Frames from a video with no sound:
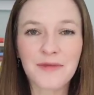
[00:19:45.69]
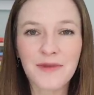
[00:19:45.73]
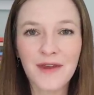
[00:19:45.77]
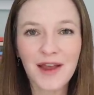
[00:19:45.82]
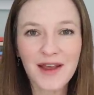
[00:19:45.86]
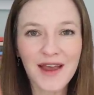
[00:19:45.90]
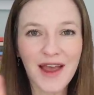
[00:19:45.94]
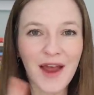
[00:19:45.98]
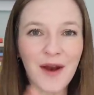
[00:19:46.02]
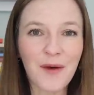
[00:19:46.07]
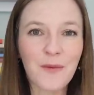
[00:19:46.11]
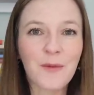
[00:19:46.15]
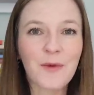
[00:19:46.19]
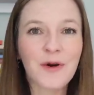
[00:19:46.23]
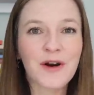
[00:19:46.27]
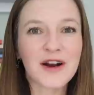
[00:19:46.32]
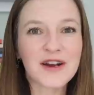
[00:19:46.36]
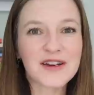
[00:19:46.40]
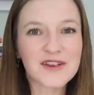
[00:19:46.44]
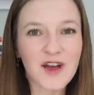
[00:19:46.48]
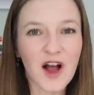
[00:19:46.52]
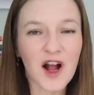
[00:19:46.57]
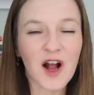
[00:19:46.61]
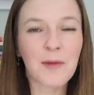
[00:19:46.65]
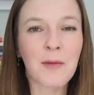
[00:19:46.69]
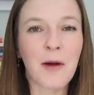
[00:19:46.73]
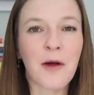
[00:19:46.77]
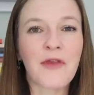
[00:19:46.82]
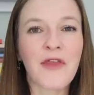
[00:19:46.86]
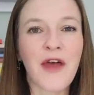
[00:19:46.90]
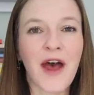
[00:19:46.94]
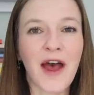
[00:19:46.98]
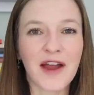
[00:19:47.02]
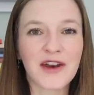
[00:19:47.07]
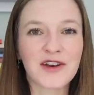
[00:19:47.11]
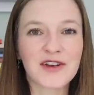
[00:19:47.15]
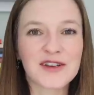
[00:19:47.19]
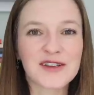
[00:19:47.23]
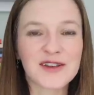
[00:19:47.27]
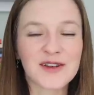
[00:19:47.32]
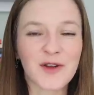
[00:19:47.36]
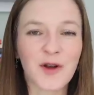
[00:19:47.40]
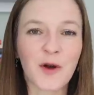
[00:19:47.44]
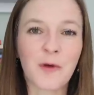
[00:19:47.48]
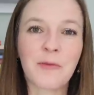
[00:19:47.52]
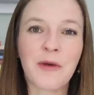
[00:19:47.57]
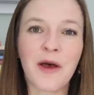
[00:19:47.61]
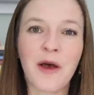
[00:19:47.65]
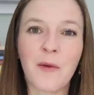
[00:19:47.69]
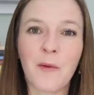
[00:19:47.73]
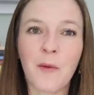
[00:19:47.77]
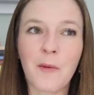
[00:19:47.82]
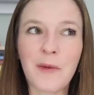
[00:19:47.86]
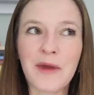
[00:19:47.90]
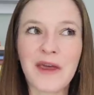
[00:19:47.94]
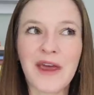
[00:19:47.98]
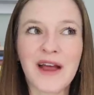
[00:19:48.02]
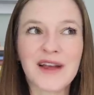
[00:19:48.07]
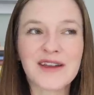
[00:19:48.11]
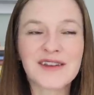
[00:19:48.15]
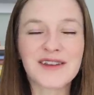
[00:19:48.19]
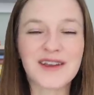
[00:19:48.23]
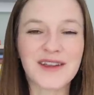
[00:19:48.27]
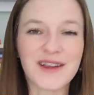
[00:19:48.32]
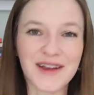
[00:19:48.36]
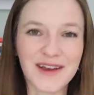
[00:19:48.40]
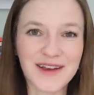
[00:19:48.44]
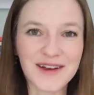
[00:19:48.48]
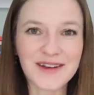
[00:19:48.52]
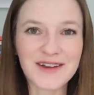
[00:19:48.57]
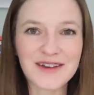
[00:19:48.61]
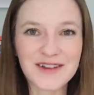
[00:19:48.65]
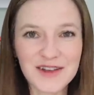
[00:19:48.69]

again we're going to talk about that in just a little bit when we get to the